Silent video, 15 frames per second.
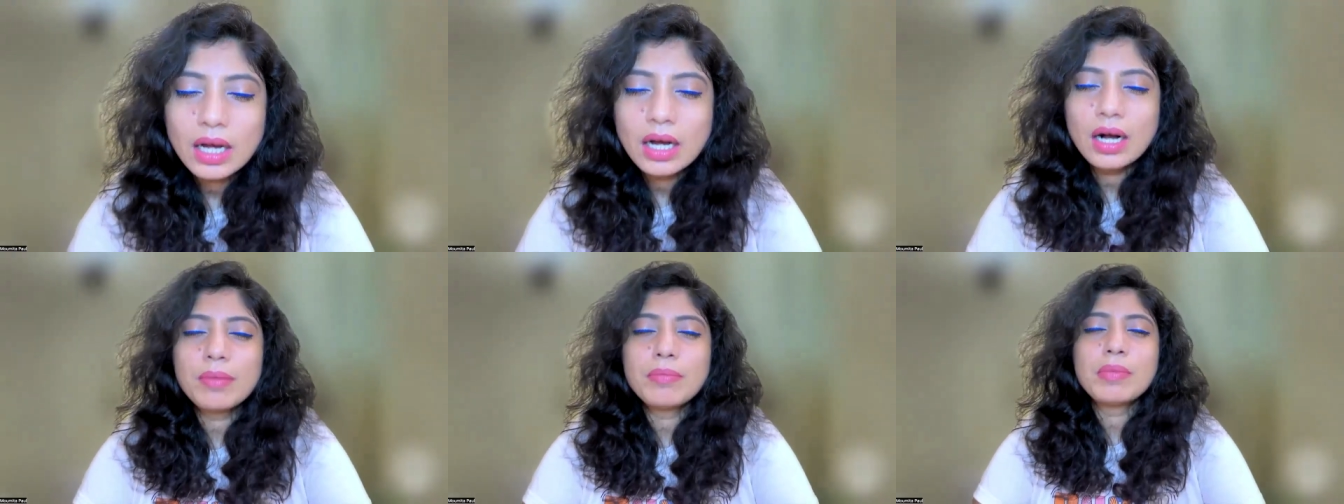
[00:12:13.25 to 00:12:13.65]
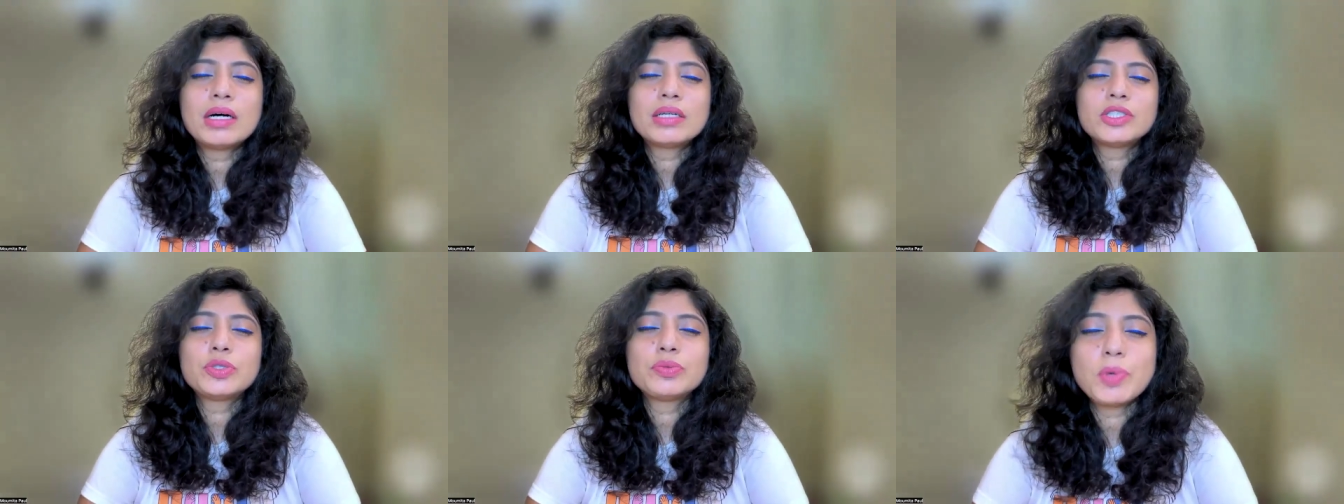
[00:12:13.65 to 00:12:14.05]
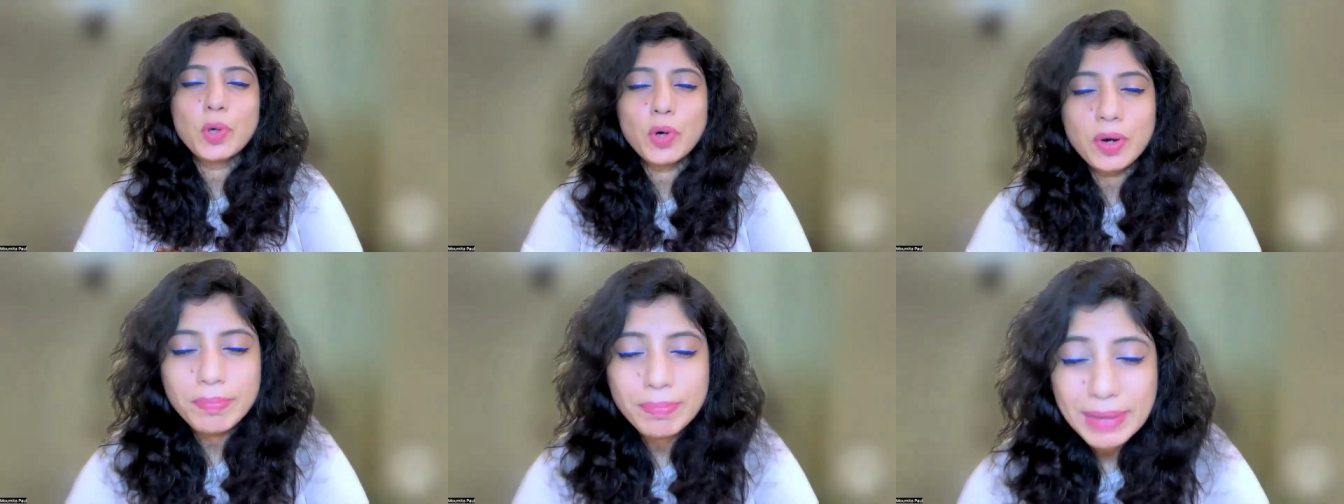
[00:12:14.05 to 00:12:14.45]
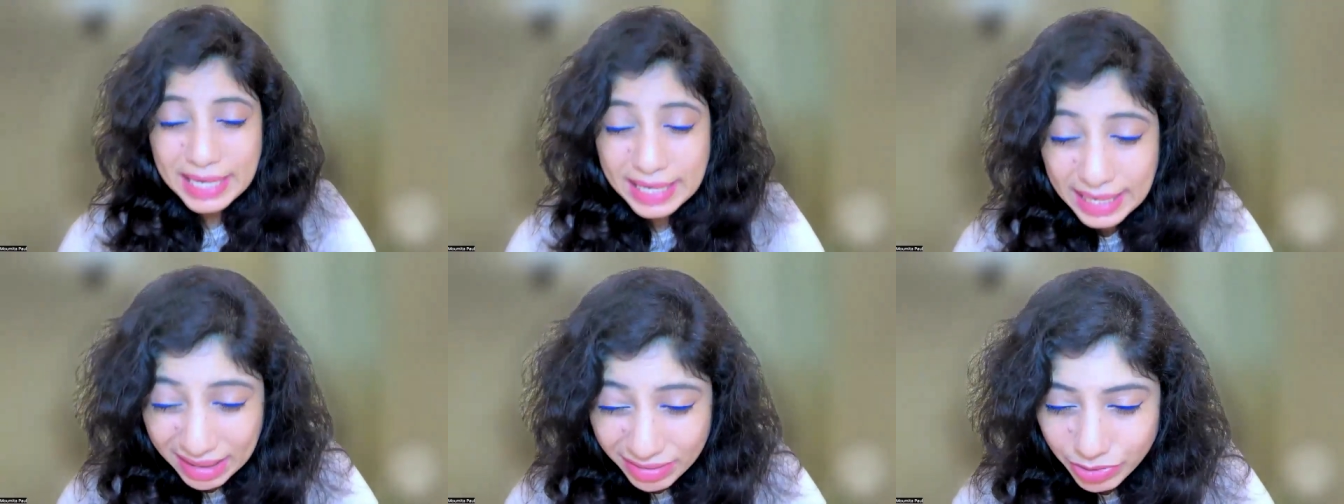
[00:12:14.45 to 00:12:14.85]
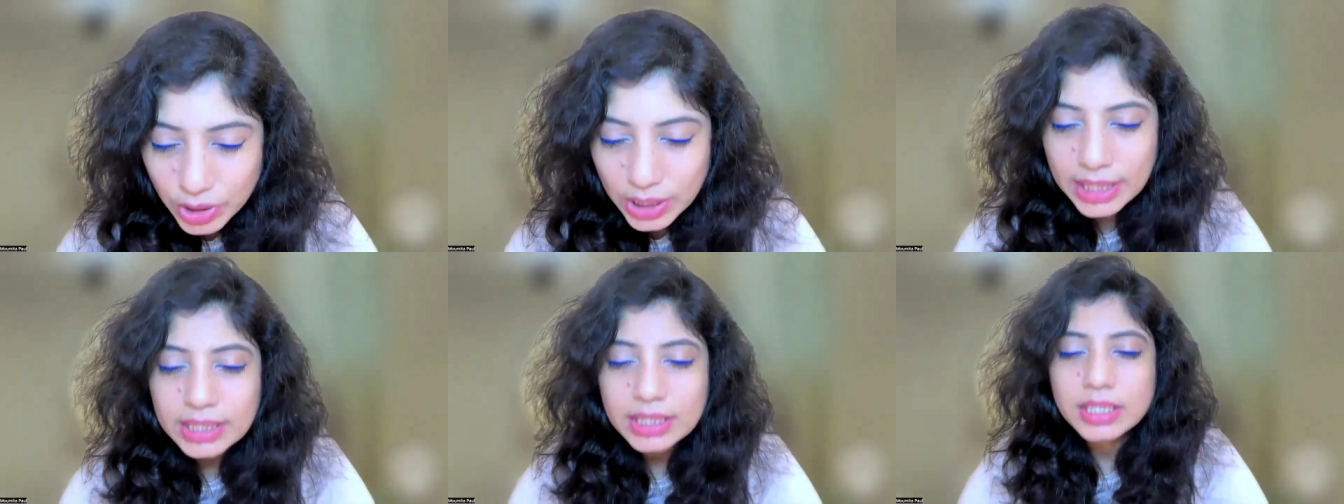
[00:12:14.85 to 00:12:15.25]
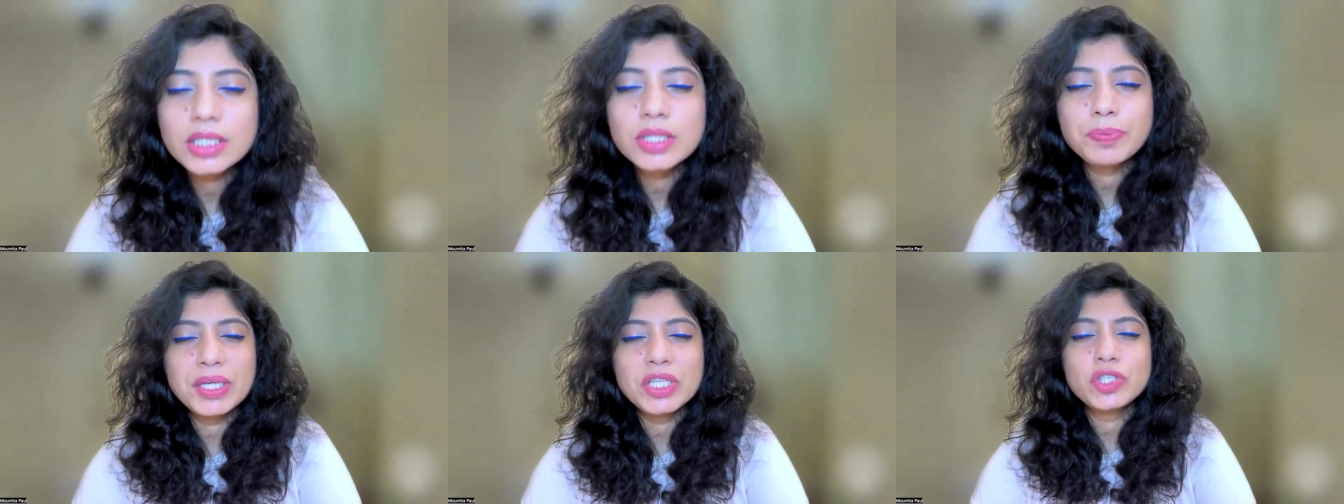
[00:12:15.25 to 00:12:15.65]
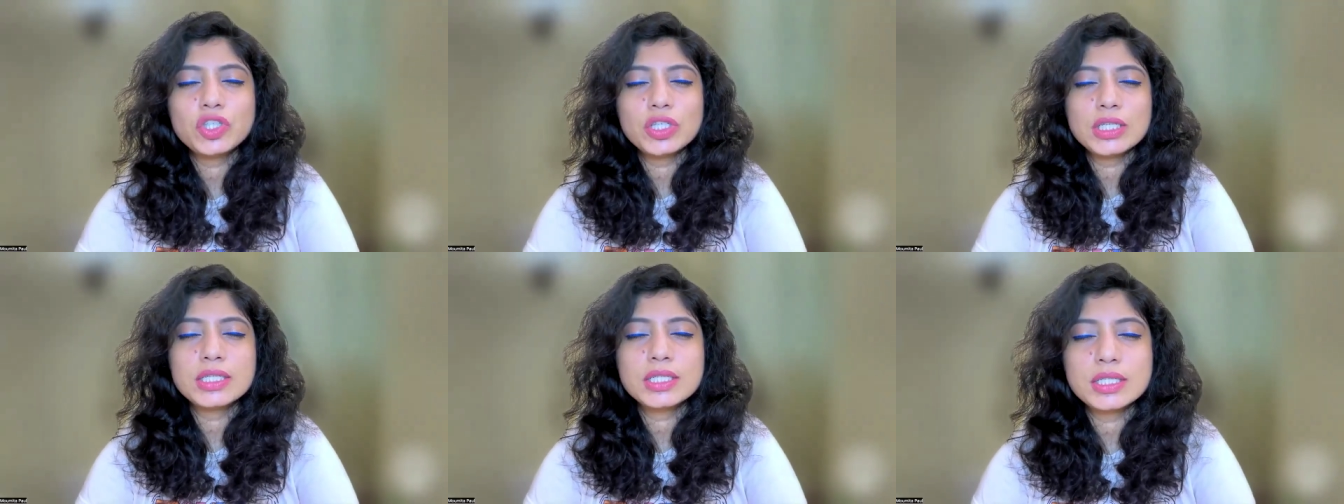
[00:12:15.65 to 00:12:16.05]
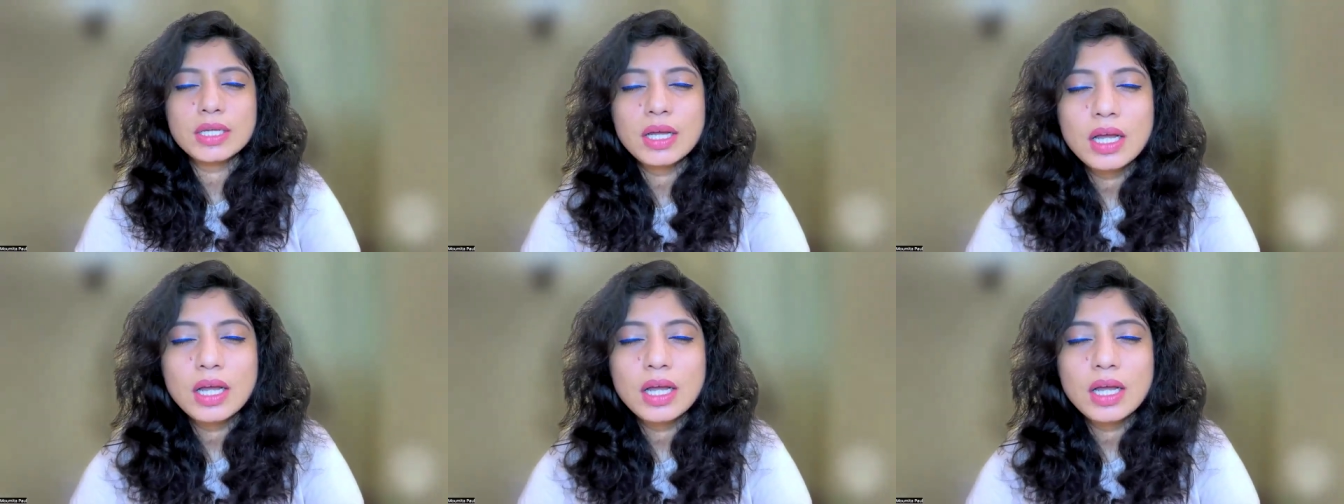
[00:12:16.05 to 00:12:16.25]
a much more benevolent species,